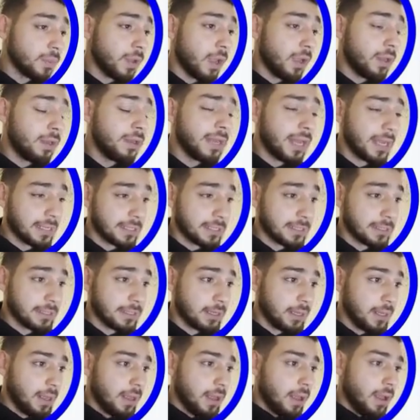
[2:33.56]
Next,
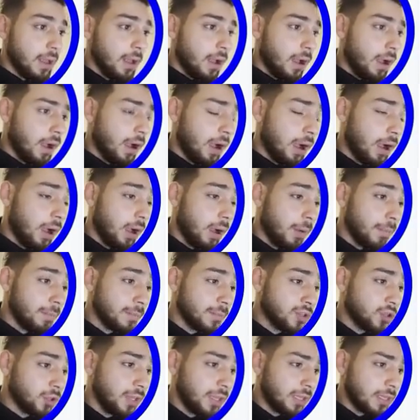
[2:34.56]

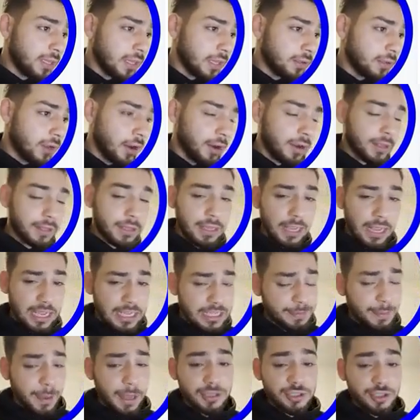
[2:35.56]
so detailed targeting
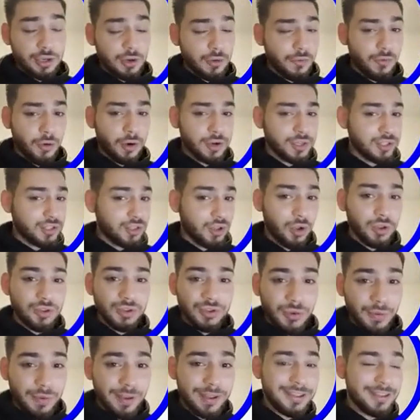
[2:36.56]
expansion, of course, don't
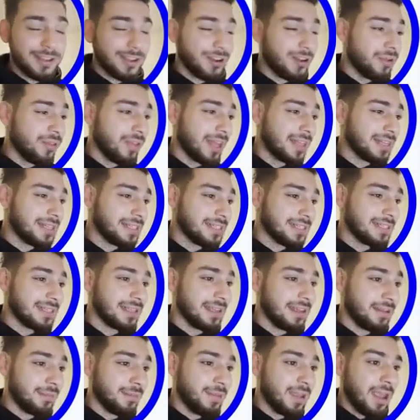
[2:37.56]
do it. That's
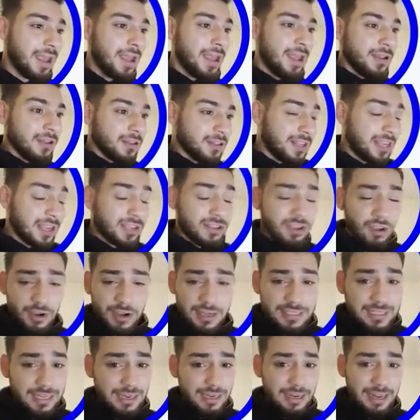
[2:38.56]
TikTok
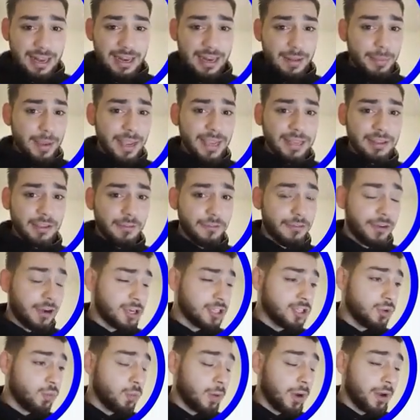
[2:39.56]
is in a beta
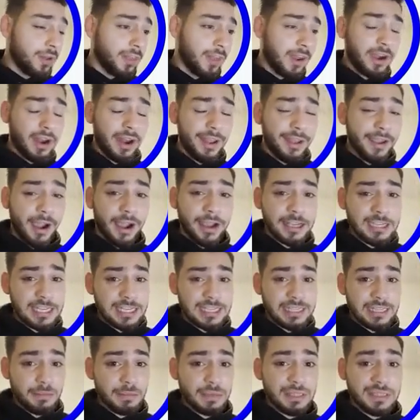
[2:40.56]
version where their AI
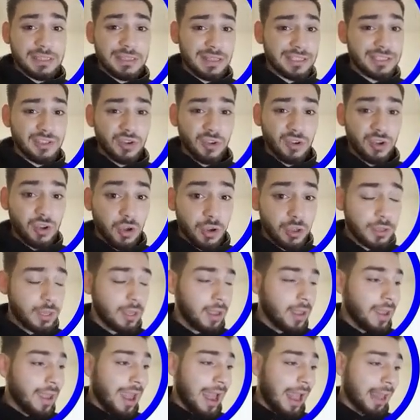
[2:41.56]
system is not so good
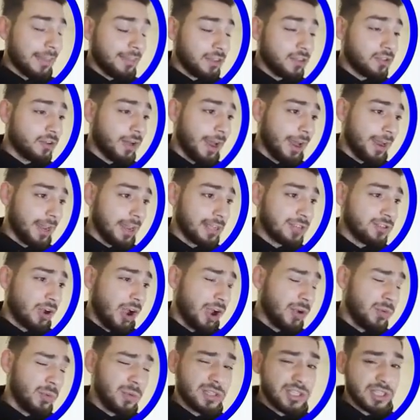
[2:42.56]
at the tracking, so I
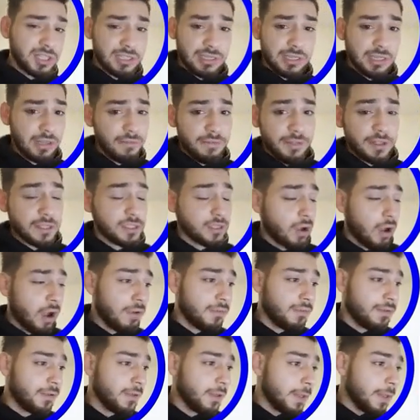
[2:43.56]
would just leave this off.